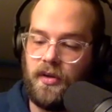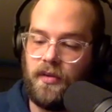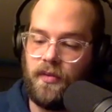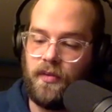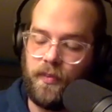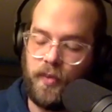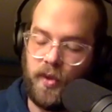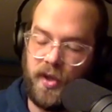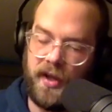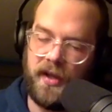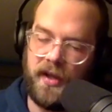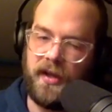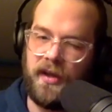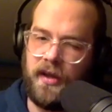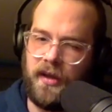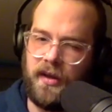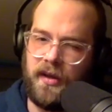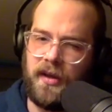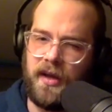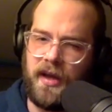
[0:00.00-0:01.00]
we
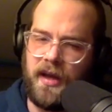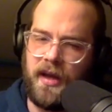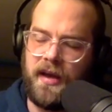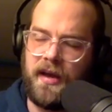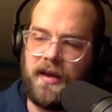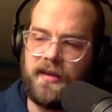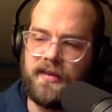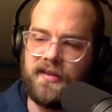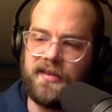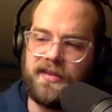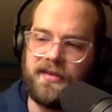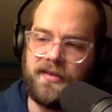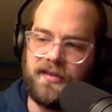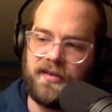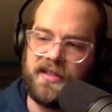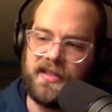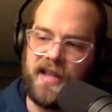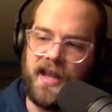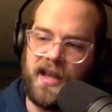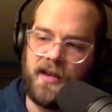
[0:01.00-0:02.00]
played at
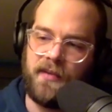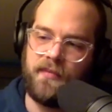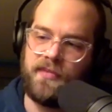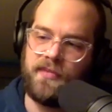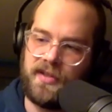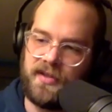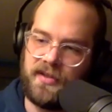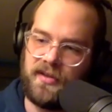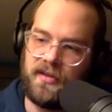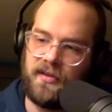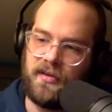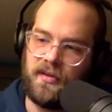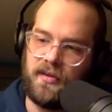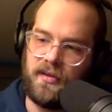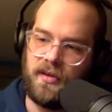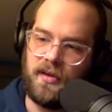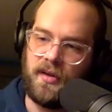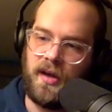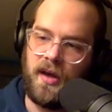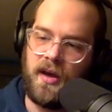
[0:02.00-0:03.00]
Sam's
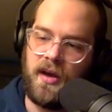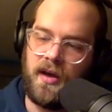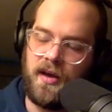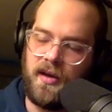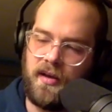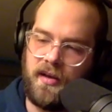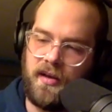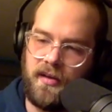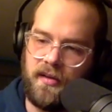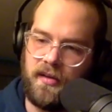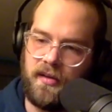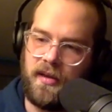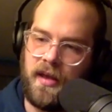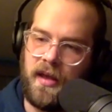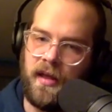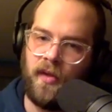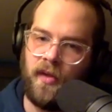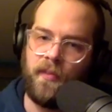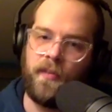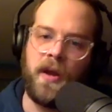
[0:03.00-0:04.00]

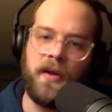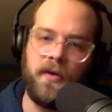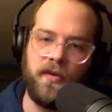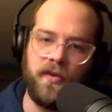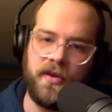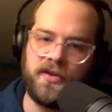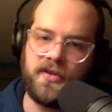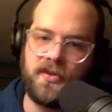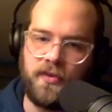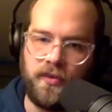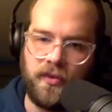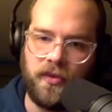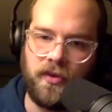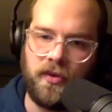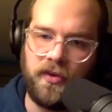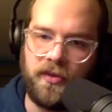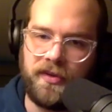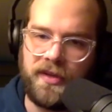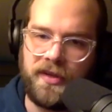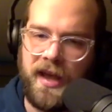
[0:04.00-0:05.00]
elementary
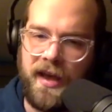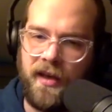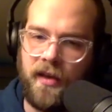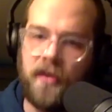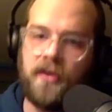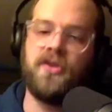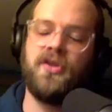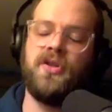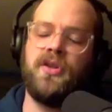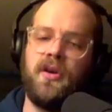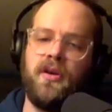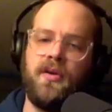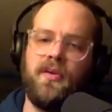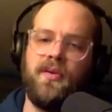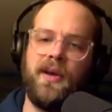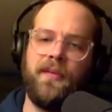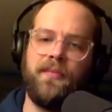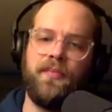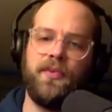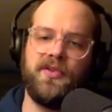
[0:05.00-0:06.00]
school talent show
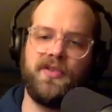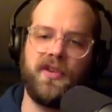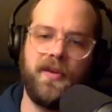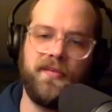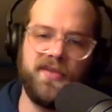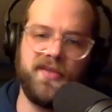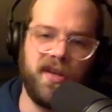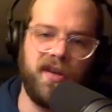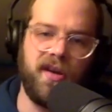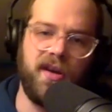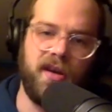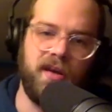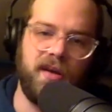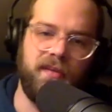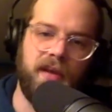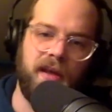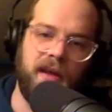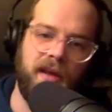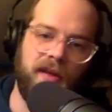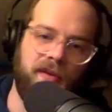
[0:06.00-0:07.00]
at Bromscott
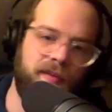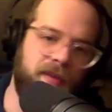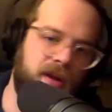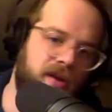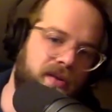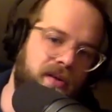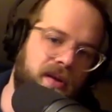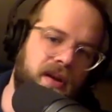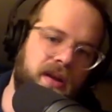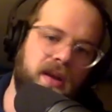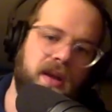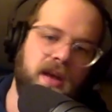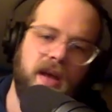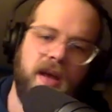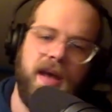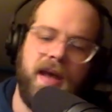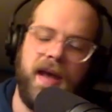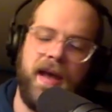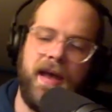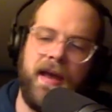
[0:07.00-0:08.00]
Elementary,
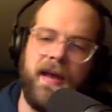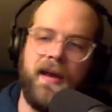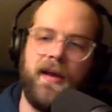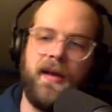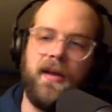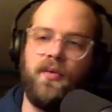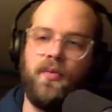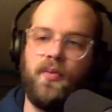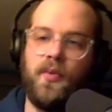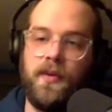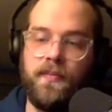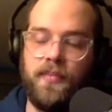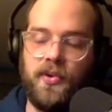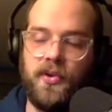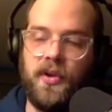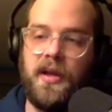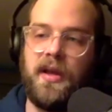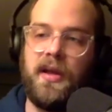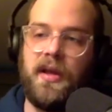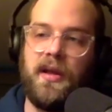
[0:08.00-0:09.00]
and we
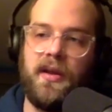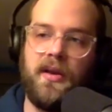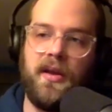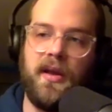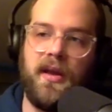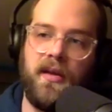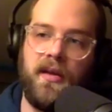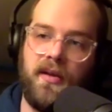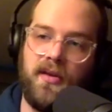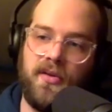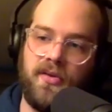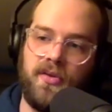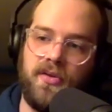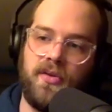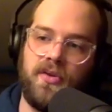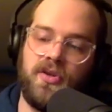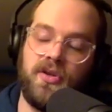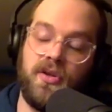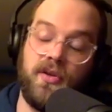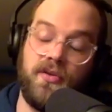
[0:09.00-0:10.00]
played
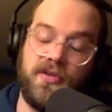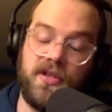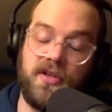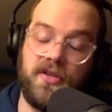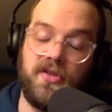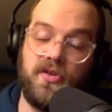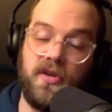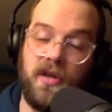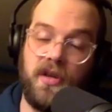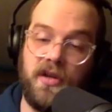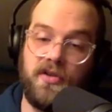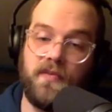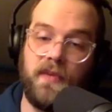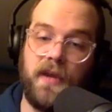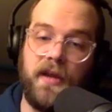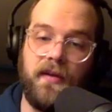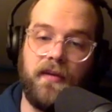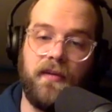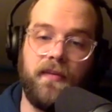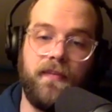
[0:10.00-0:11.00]
shows at Strange
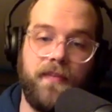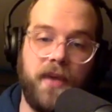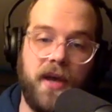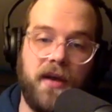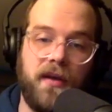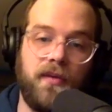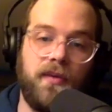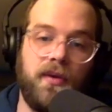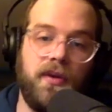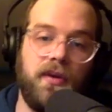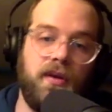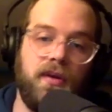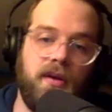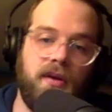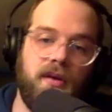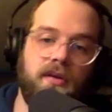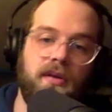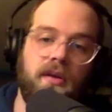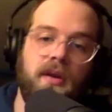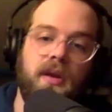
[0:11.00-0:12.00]
Band back when
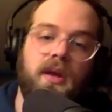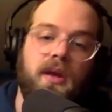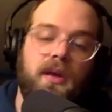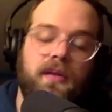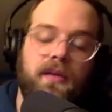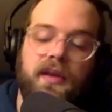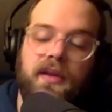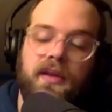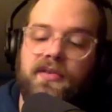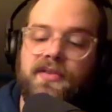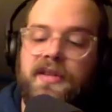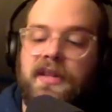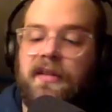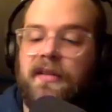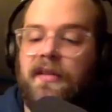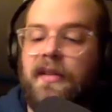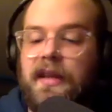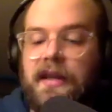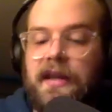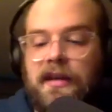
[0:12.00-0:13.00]
they used
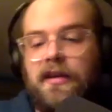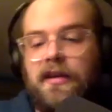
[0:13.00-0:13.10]
to